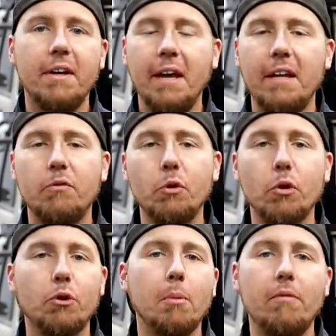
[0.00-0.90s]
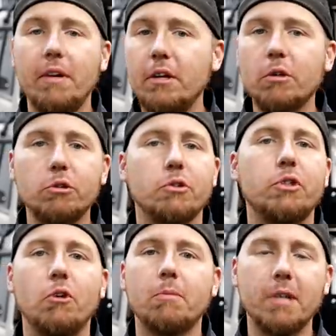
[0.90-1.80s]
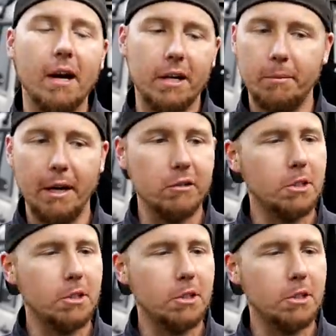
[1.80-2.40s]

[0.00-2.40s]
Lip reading: and if you look through my videos, you'll see what I'm talking about.